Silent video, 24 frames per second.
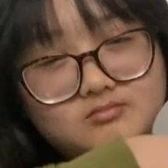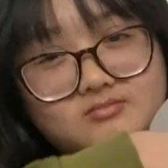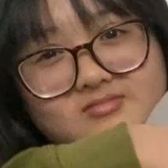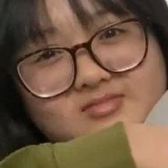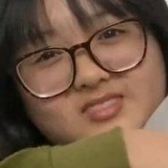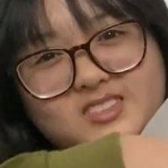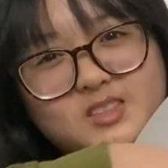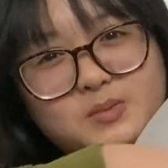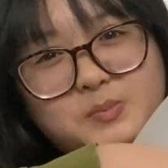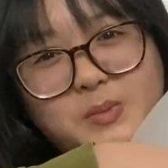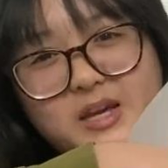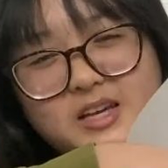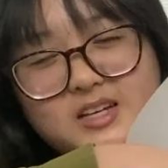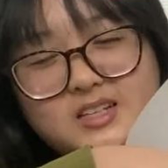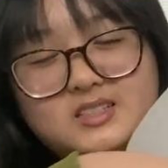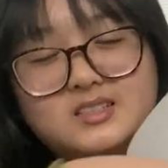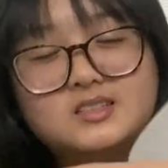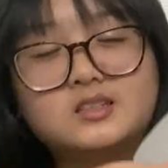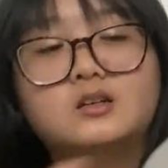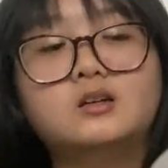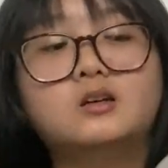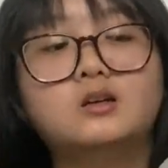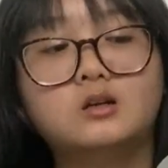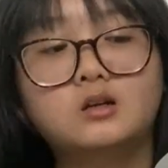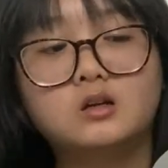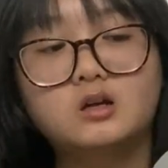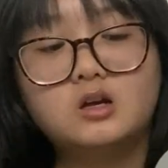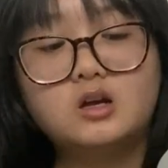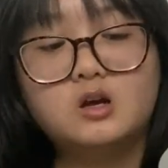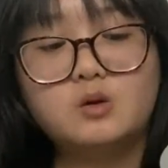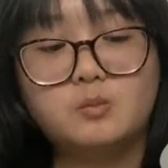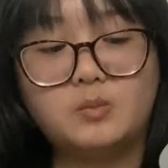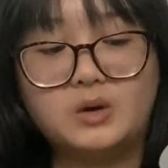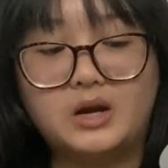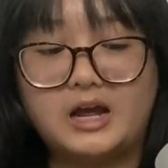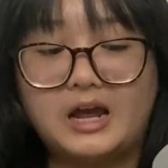space,
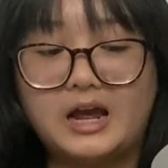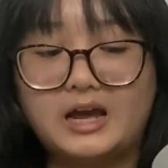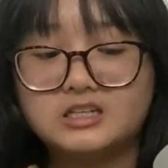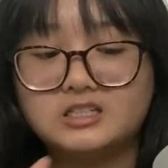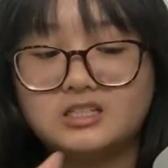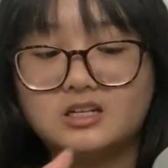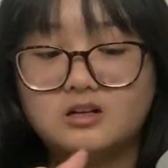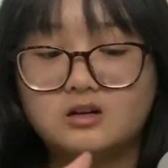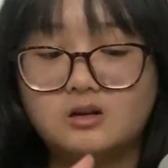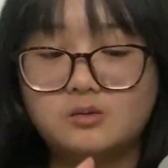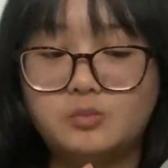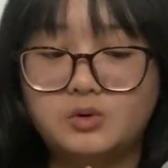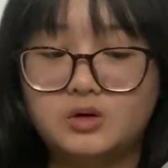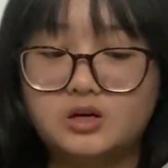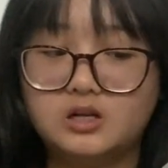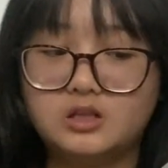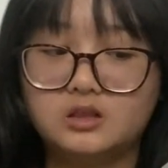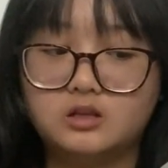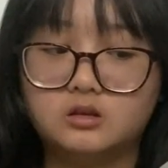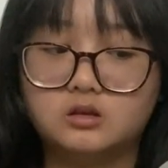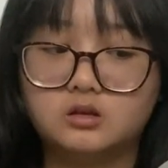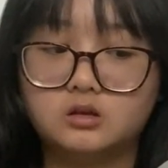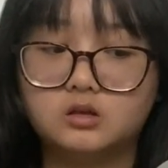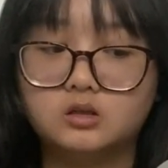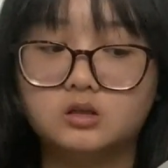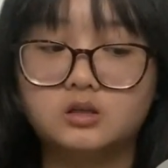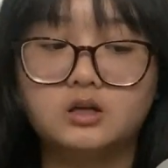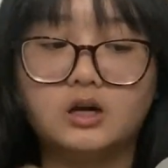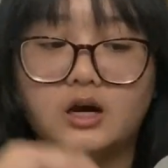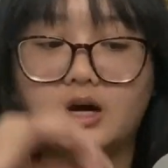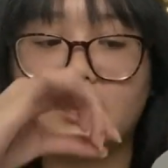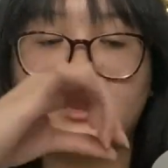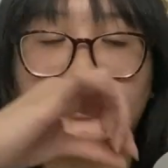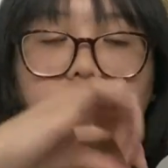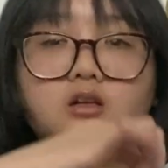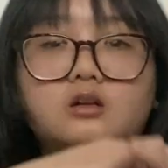but I accidentally put it in the third. I
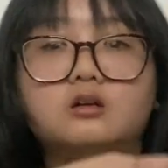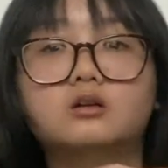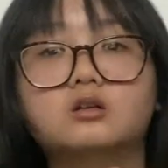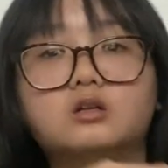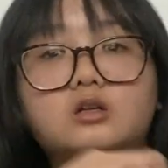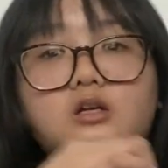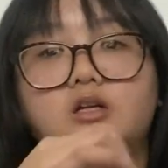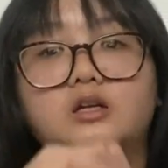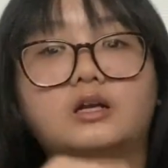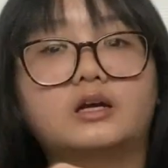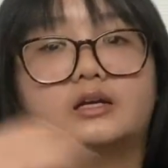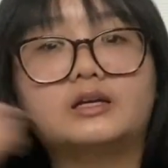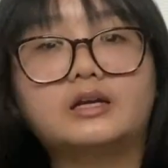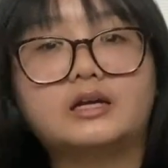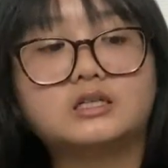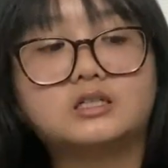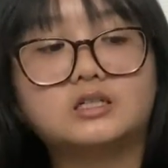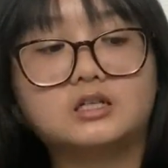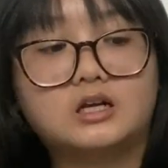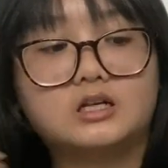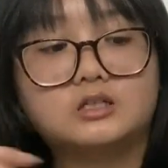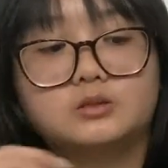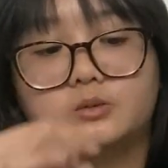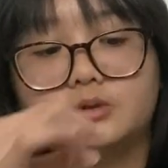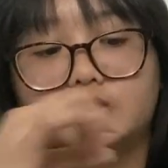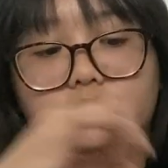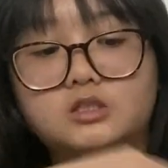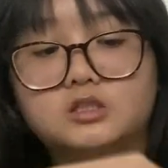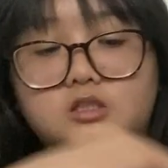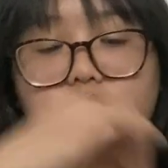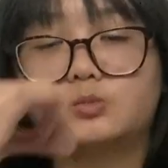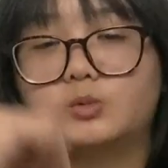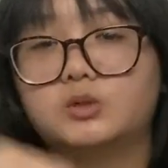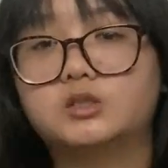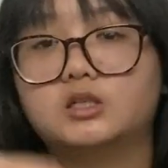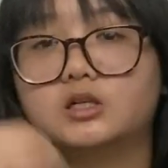can literally, like next class period, just
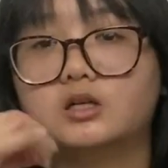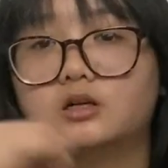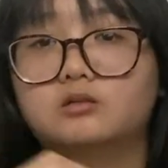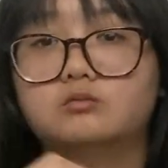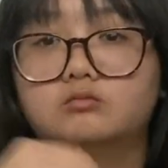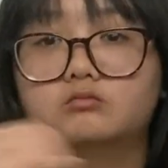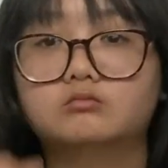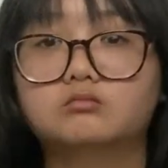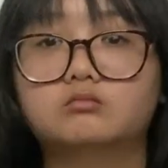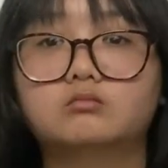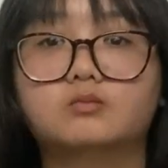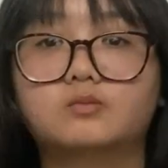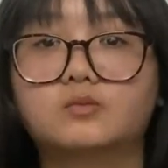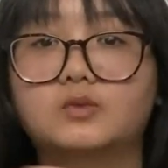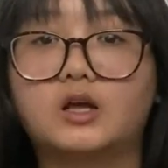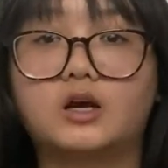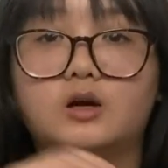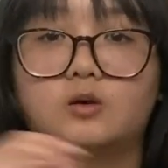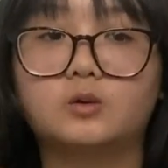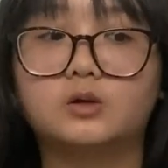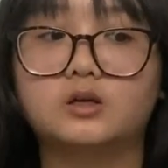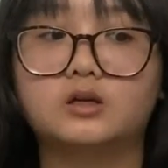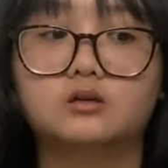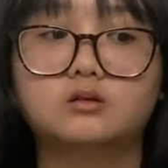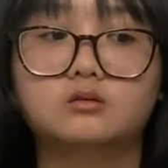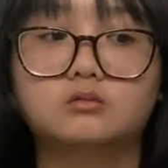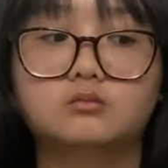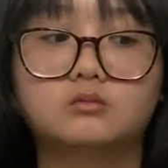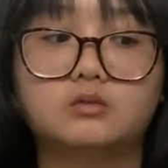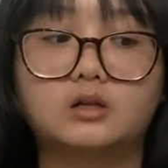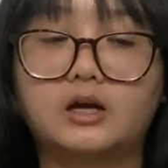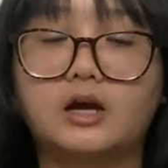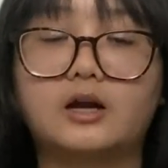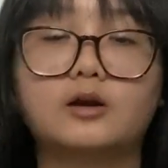switch it out that quick. Like I